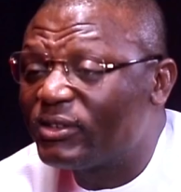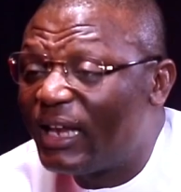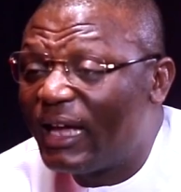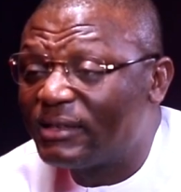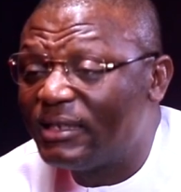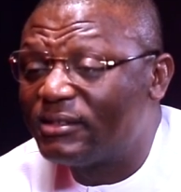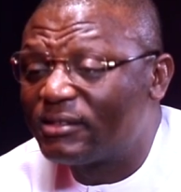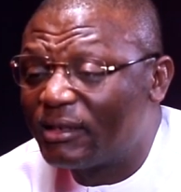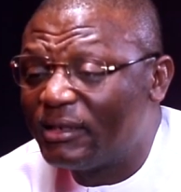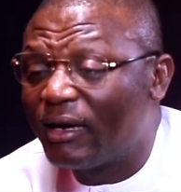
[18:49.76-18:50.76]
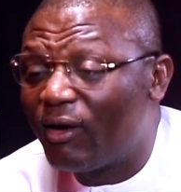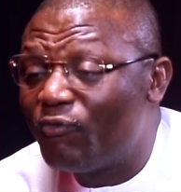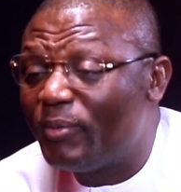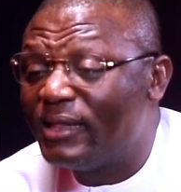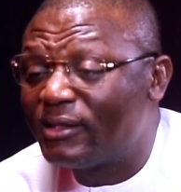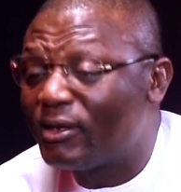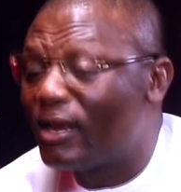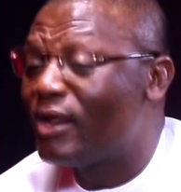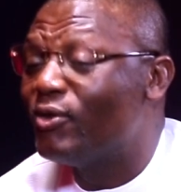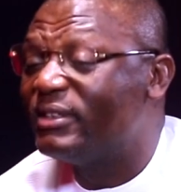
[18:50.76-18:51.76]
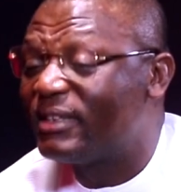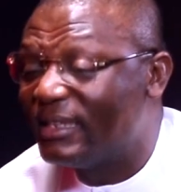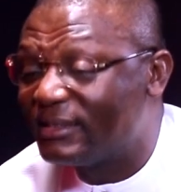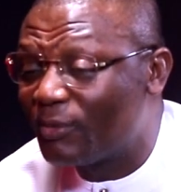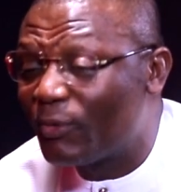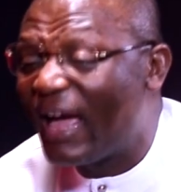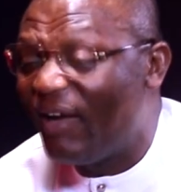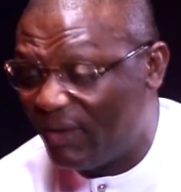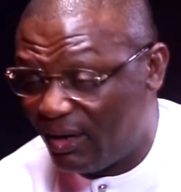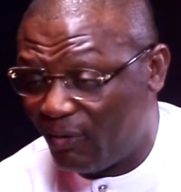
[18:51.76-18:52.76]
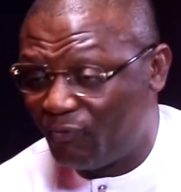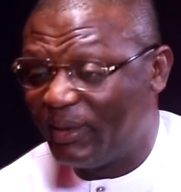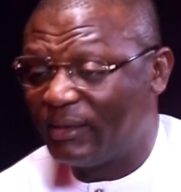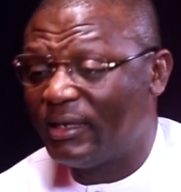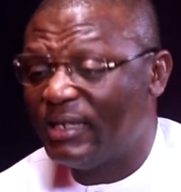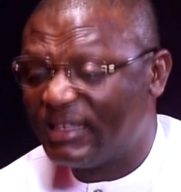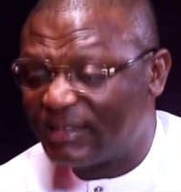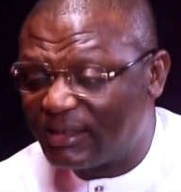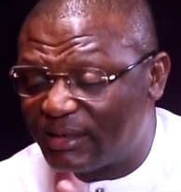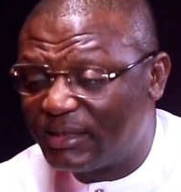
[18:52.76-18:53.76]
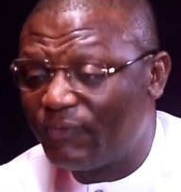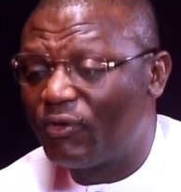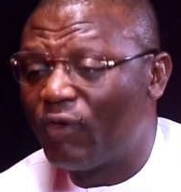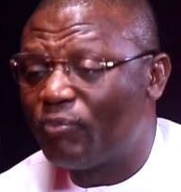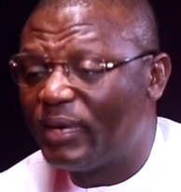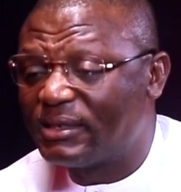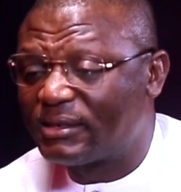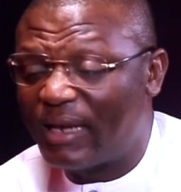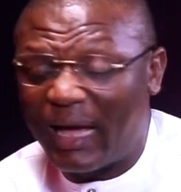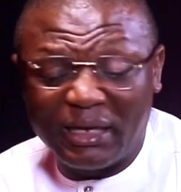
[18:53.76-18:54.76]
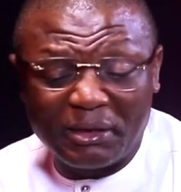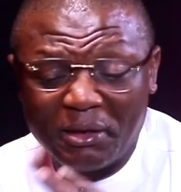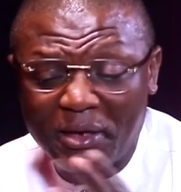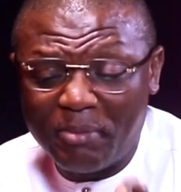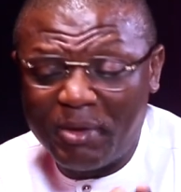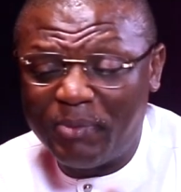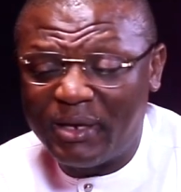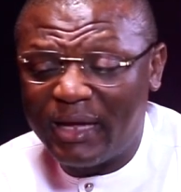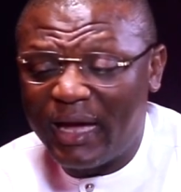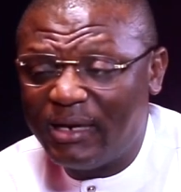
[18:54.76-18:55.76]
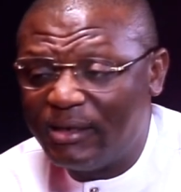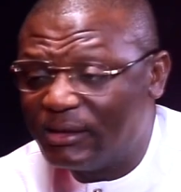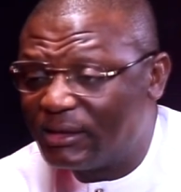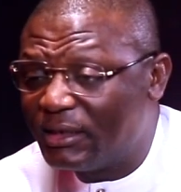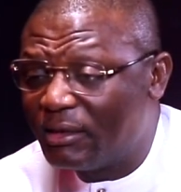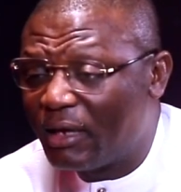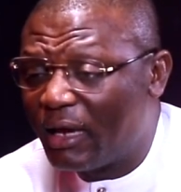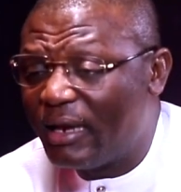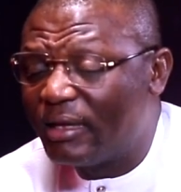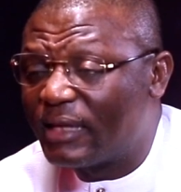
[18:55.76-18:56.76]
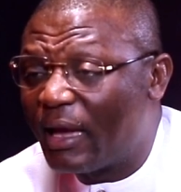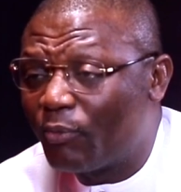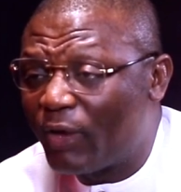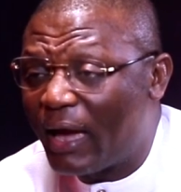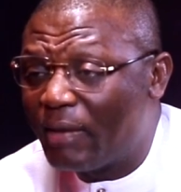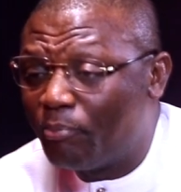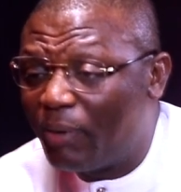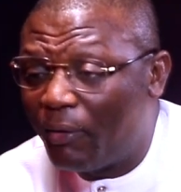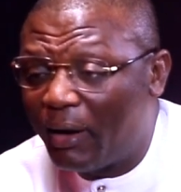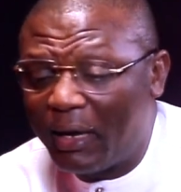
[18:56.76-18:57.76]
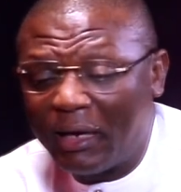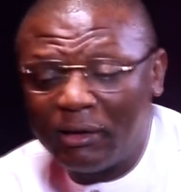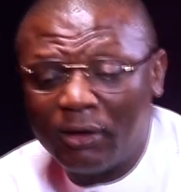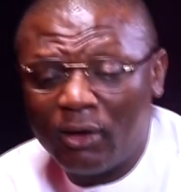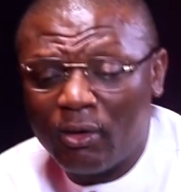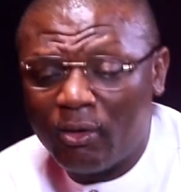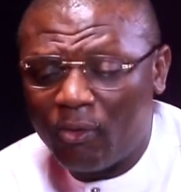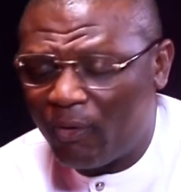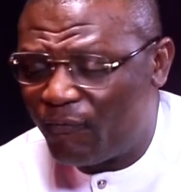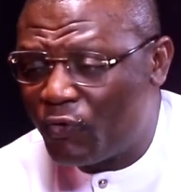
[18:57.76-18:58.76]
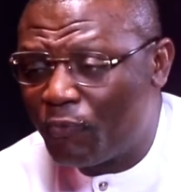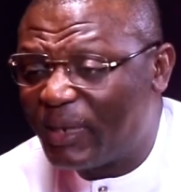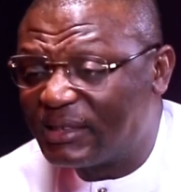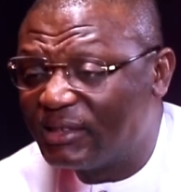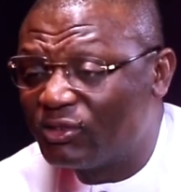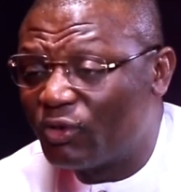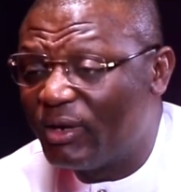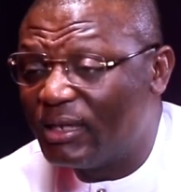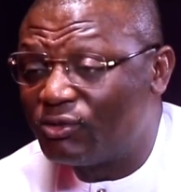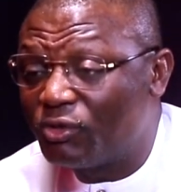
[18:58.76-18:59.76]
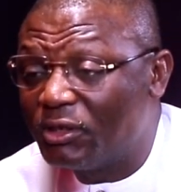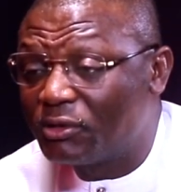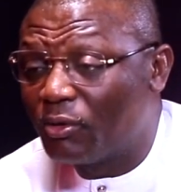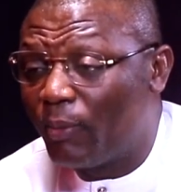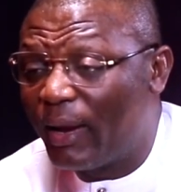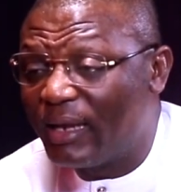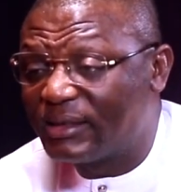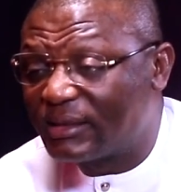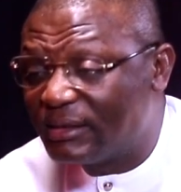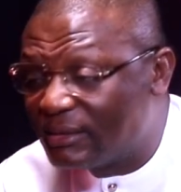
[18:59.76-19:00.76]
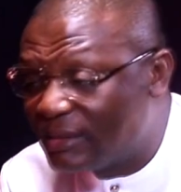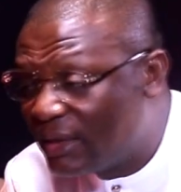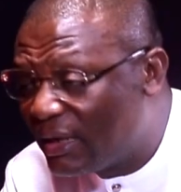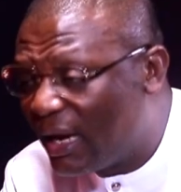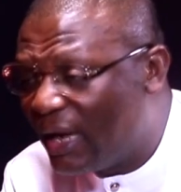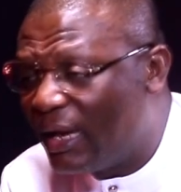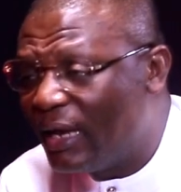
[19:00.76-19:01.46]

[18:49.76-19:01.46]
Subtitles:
looks like the government don't listen. We have a government, sensitive governments like maybe the NDC, anytime we are in power and a few persons on the street, we listen and